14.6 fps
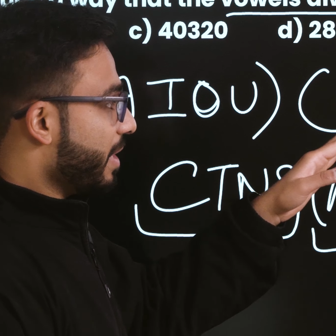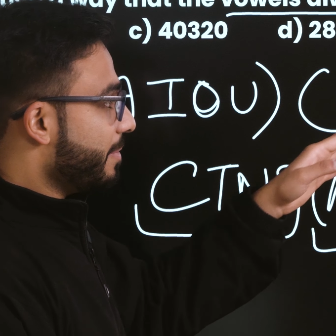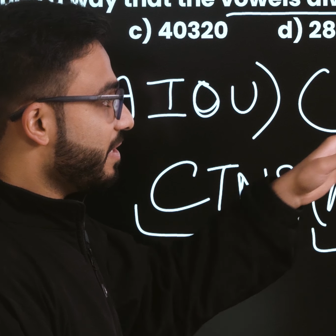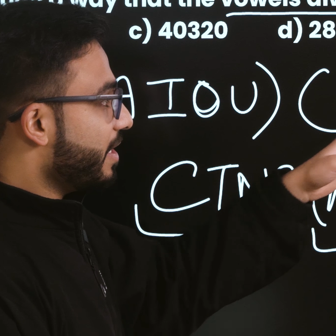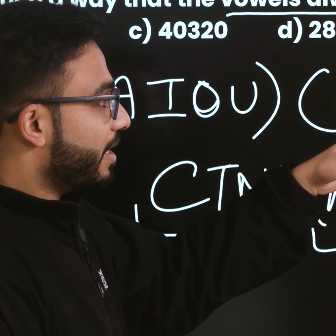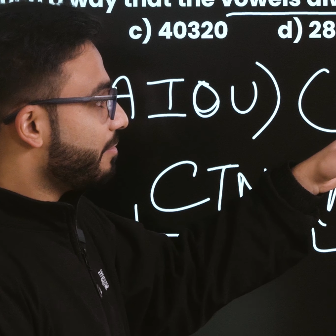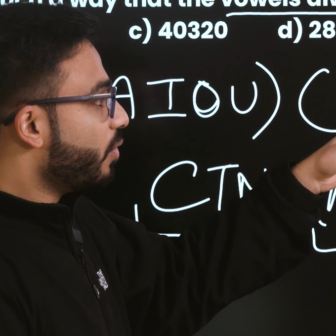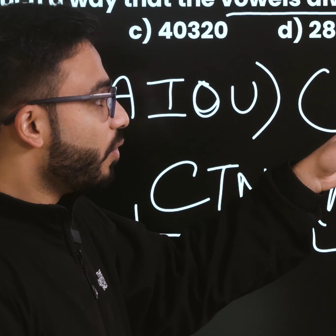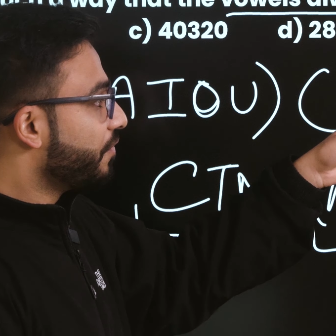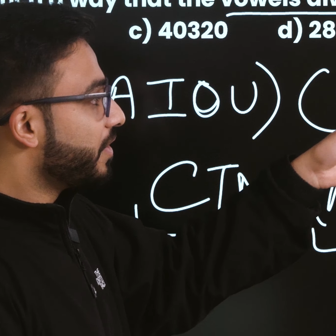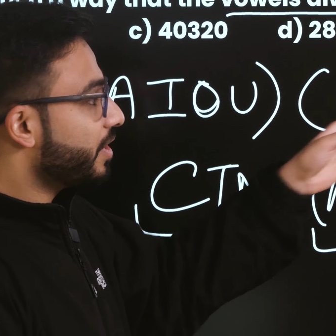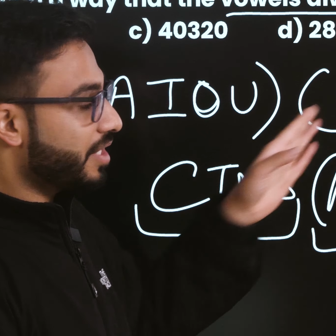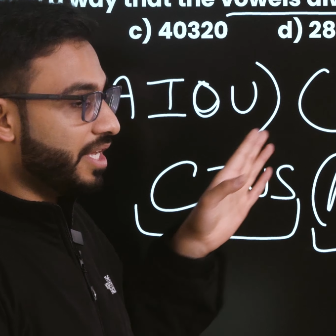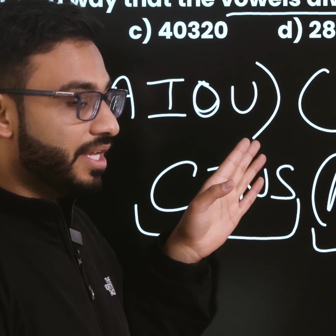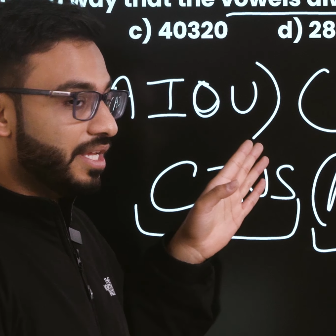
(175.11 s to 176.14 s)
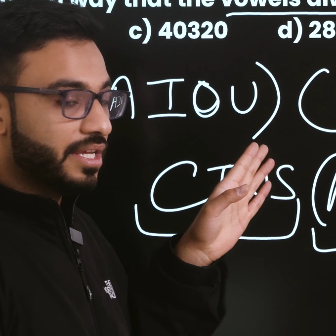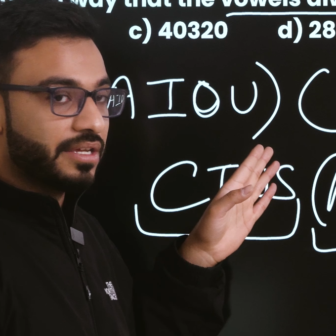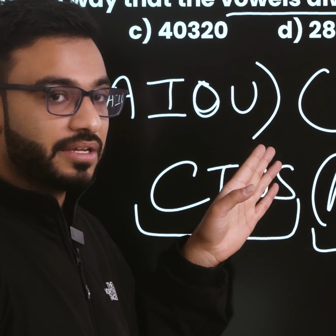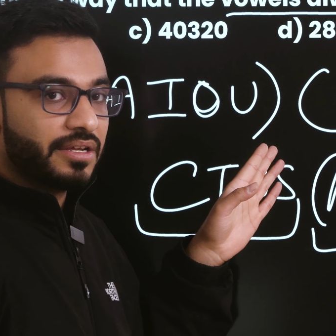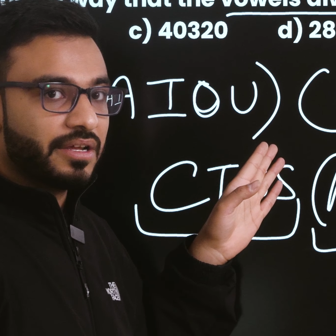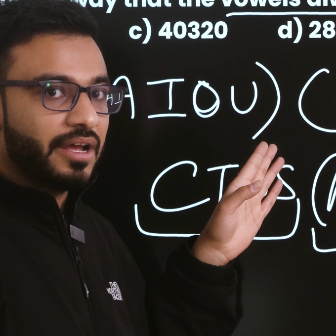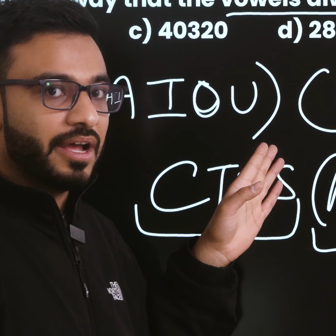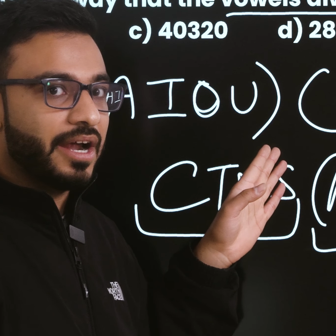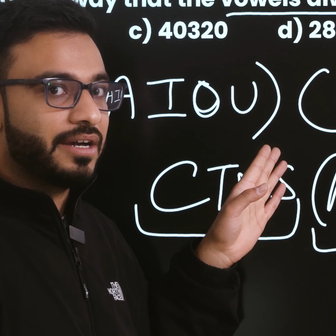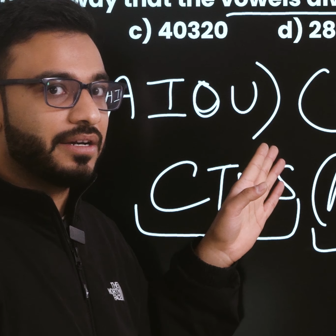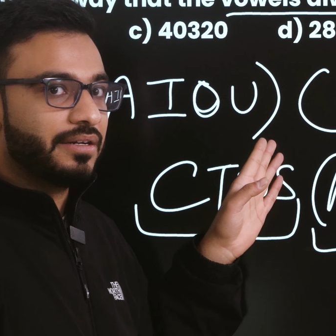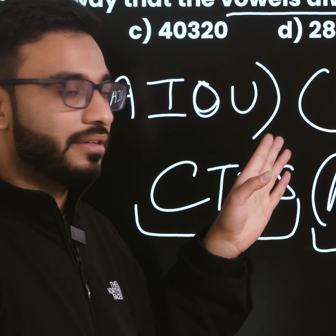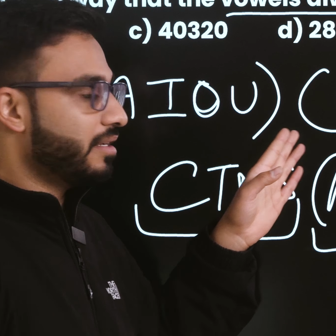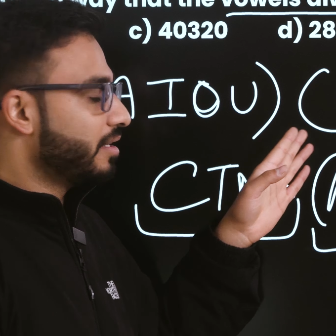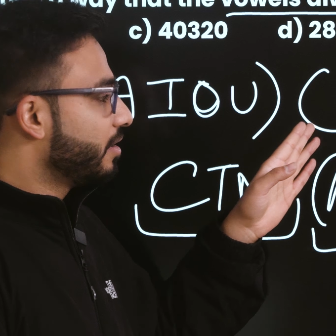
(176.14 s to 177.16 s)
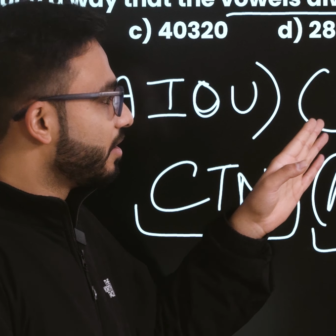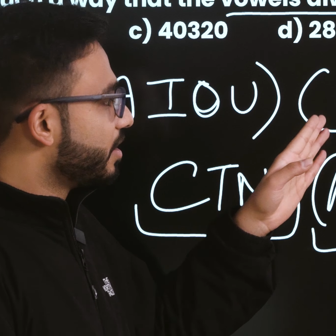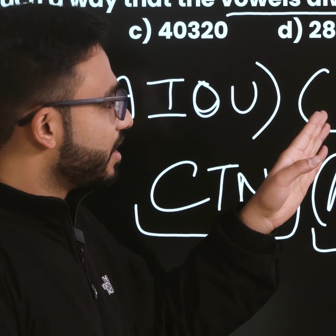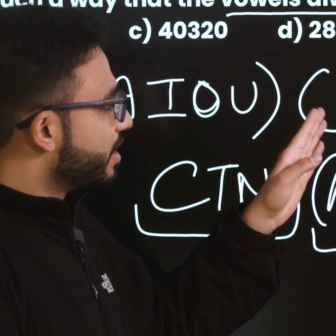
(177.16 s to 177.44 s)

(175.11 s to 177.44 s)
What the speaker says: maybe I move the T and